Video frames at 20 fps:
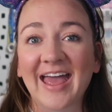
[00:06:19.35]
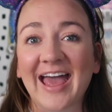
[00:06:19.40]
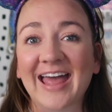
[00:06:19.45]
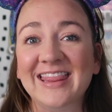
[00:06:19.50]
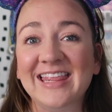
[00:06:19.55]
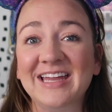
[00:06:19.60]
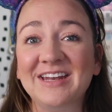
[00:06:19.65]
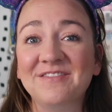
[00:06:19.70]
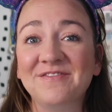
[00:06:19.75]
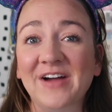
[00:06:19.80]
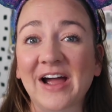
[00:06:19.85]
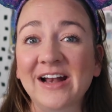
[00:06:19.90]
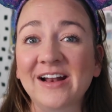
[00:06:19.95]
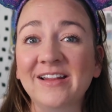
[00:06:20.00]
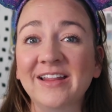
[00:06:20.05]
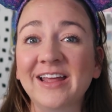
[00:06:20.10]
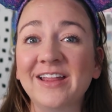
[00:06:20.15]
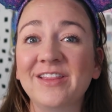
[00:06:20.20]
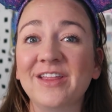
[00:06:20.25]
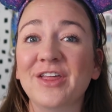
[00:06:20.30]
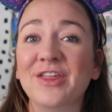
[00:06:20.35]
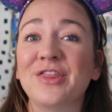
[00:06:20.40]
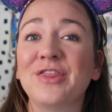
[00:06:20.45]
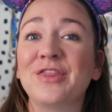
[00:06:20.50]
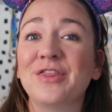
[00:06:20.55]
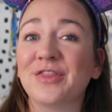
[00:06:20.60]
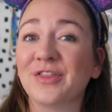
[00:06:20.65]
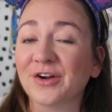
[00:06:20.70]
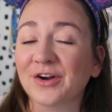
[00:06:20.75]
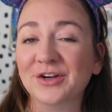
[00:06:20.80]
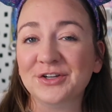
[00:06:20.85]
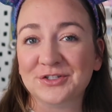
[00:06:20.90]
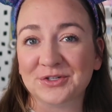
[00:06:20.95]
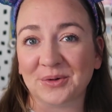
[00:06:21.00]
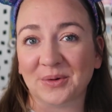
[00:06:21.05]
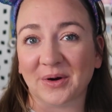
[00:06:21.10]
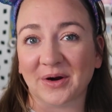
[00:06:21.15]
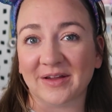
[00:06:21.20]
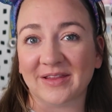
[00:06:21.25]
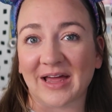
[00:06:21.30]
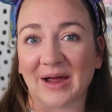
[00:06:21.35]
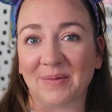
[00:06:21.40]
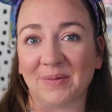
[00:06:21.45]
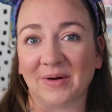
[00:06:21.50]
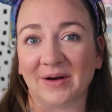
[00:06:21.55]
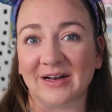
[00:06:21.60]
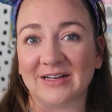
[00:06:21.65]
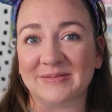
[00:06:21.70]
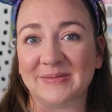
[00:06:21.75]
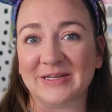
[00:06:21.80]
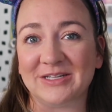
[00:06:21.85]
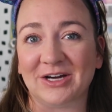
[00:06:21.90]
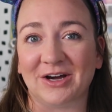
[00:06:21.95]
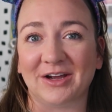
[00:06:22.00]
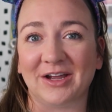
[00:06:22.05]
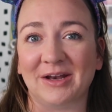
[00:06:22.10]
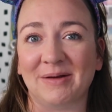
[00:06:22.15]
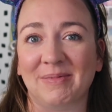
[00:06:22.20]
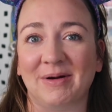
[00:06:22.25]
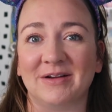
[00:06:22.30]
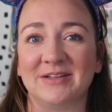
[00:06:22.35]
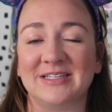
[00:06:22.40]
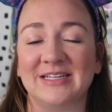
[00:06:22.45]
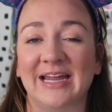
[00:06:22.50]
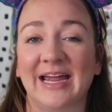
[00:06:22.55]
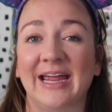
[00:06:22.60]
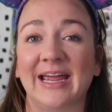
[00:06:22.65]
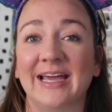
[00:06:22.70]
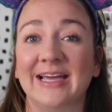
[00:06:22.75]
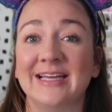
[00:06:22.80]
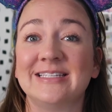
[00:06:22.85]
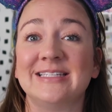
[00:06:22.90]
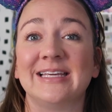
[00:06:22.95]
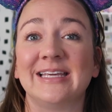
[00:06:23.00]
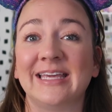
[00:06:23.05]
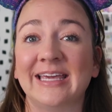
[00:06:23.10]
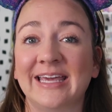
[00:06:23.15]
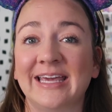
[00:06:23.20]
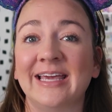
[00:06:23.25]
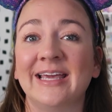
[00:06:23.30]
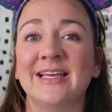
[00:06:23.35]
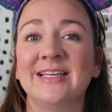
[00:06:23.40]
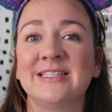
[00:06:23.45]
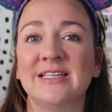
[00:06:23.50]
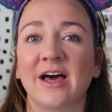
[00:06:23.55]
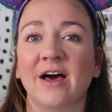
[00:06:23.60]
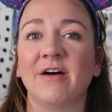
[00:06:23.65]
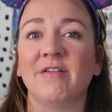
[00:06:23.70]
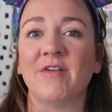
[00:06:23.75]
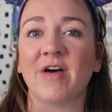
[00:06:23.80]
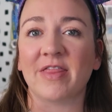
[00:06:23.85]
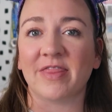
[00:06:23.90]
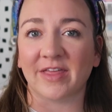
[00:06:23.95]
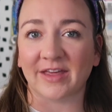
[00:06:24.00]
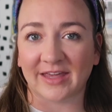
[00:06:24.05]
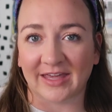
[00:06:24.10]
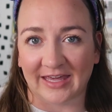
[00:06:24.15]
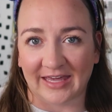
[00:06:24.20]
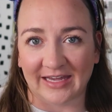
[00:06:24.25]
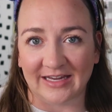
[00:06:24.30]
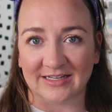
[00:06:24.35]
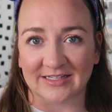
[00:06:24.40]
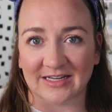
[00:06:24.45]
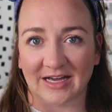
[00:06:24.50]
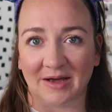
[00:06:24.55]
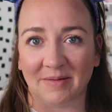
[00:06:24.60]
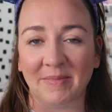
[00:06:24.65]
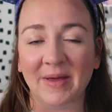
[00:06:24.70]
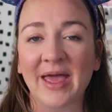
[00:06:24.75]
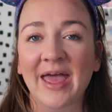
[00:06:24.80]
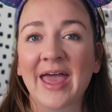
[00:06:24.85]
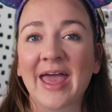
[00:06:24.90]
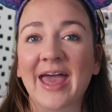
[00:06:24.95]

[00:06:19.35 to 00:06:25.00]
And then finally, the third tour that we're going to be talking about today is Keys of the Kingdom.